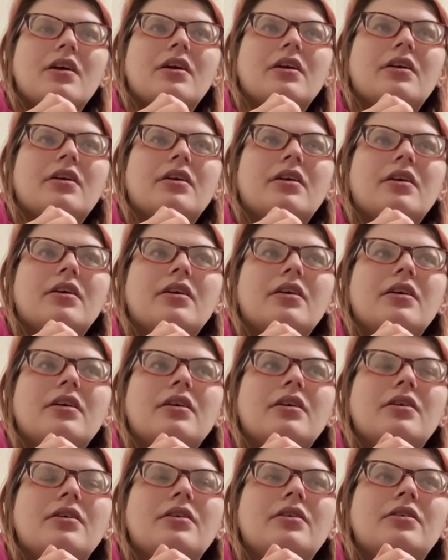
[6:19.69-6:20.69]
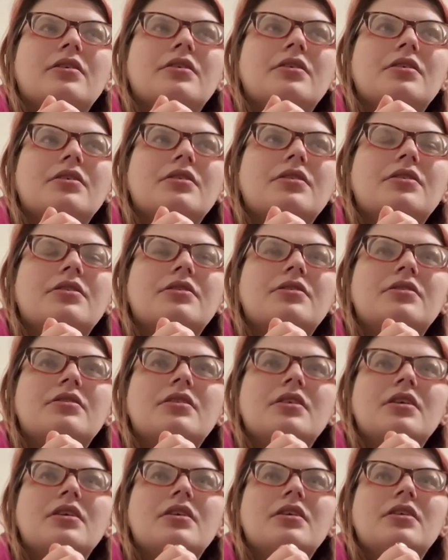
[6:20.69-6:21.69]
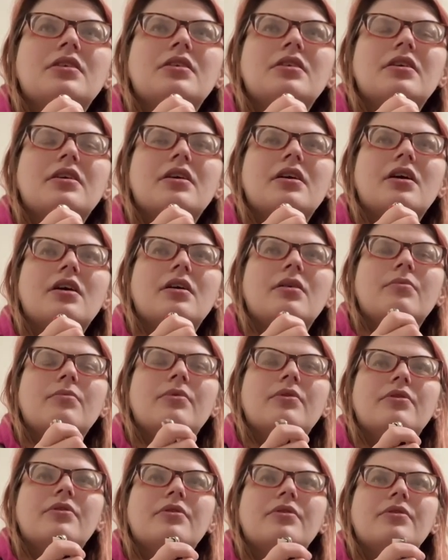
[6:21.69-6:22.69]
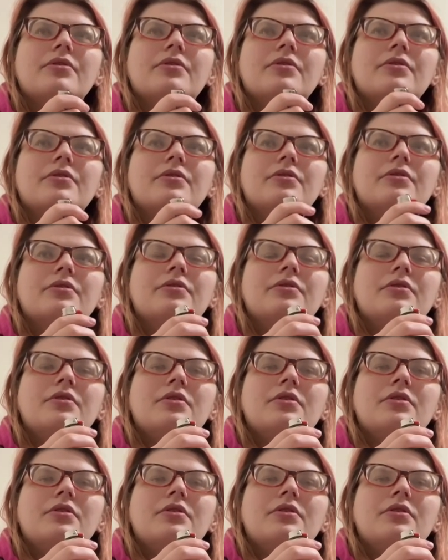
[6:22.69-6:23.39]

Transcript: I think I will